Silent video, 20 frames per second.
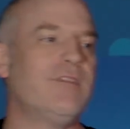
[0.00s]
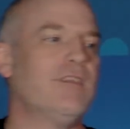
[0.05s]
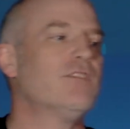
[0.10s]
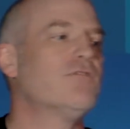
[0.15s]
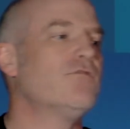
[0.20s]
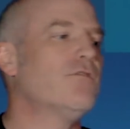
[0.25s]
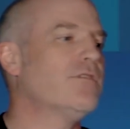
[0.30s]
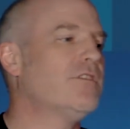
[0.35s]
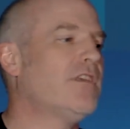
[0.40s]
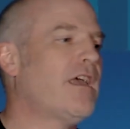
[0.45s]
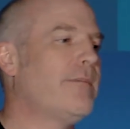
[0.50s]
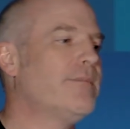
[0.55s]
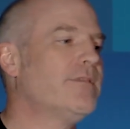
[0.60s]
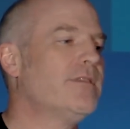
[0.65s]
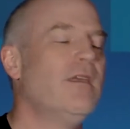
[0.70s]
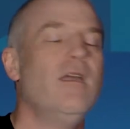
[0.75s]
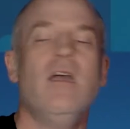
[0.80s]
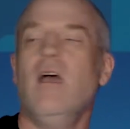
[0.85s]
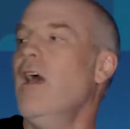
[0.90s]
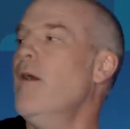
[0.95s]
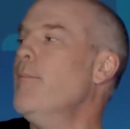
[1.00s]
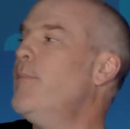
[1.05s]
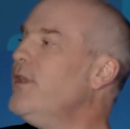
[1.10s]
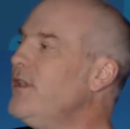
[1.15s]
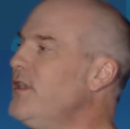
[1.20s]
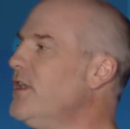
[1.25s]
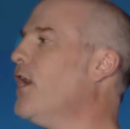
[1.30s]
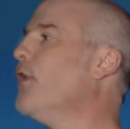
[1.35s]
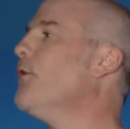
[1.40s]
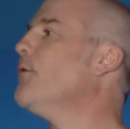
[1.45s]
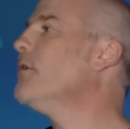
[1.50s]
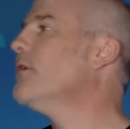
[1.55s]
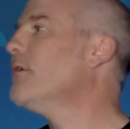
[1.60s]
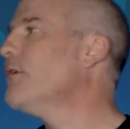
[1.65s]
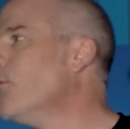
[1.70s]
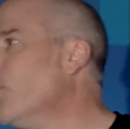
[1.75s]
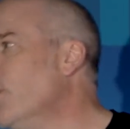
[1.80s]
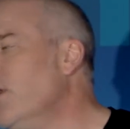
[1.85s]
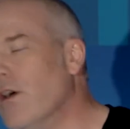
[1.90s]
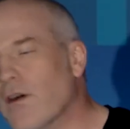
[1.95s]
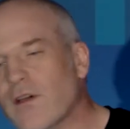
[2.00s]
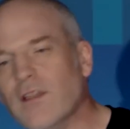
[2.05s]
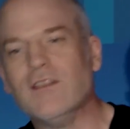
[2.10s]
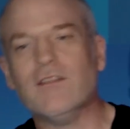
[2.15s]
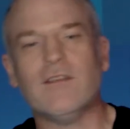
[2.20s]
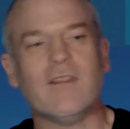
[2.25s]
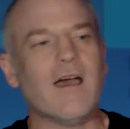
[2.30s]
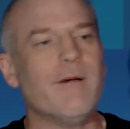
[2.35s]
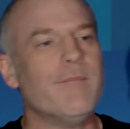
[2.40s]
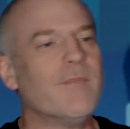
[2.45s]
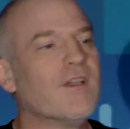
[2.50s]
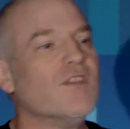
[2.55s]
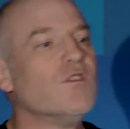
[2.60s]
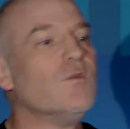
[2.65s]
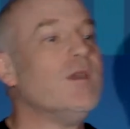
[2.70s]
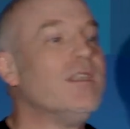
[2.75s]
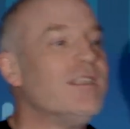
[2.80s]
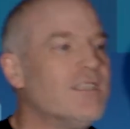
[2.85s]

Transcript: these strong types. But no, we're not going to do that because we